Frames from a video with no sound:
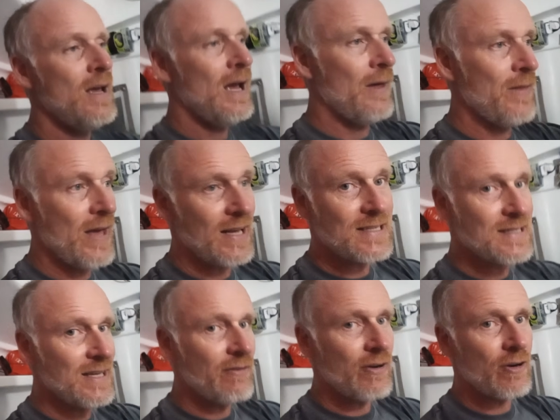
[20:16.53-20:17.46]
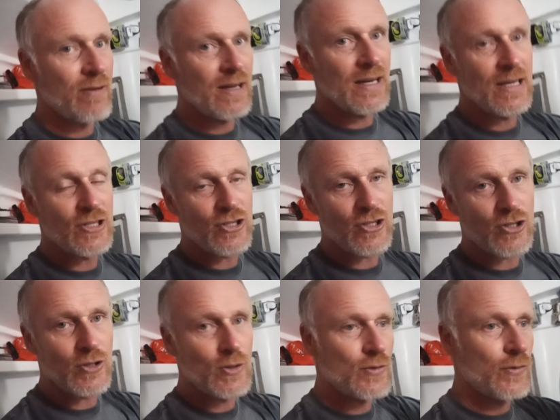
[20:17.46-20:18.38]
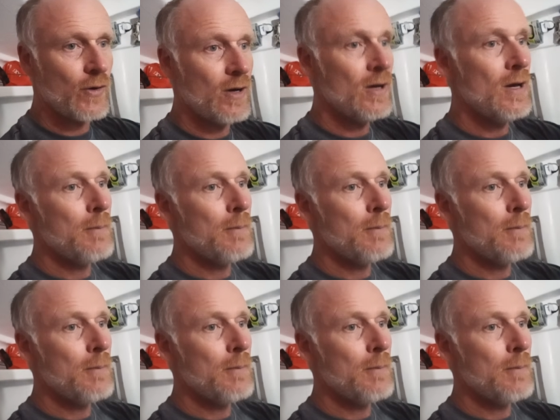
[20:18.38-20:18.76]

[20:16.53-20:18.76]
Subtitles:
and the exterior really is just used for